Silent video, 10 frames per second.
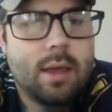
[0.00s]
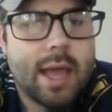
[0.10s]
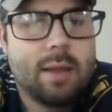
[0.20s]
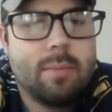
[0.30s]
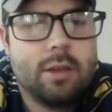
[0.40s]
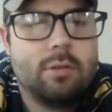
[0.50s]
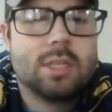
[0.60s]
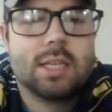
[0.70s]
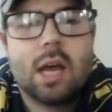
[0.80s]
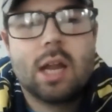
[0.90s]
Anybody who
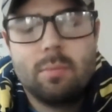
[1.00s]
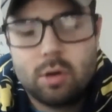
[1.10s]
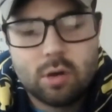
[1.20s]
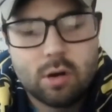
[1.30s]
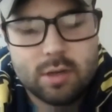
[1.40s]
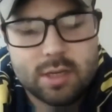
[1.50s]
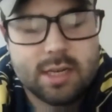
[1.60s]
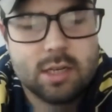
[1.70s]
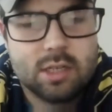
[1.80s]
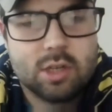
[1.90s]
says Hany Mukhtar
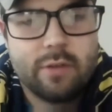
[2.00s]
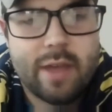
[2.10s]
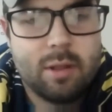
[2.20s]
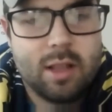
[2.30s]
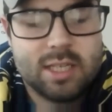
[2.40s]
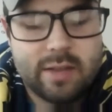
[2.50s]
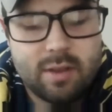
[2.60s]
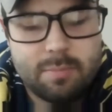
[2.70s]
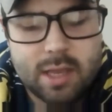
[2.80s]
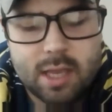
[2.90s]
didn't deserve MLS
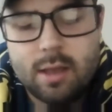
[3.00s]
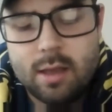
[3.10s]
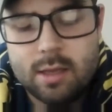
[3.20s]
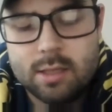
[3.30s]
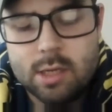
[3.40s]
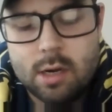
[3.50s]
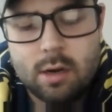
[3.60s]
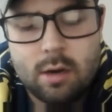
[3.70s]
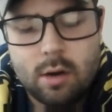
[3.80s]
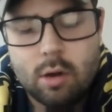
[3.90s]
MVP is
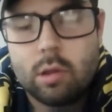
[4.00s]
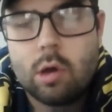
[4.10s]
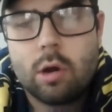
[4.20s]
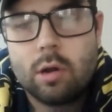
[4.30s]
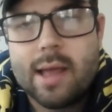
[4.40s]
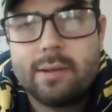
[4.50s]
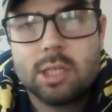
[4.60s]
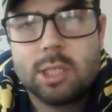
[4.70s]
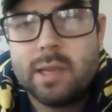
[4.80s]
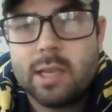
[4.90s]
no longer allowed
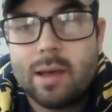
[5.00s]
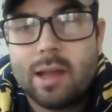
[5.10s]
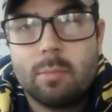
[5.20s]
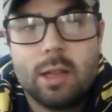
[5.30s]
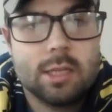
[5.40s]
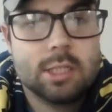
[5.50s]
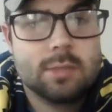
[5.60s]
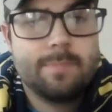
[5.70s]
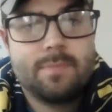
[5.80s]
to speak about MLS.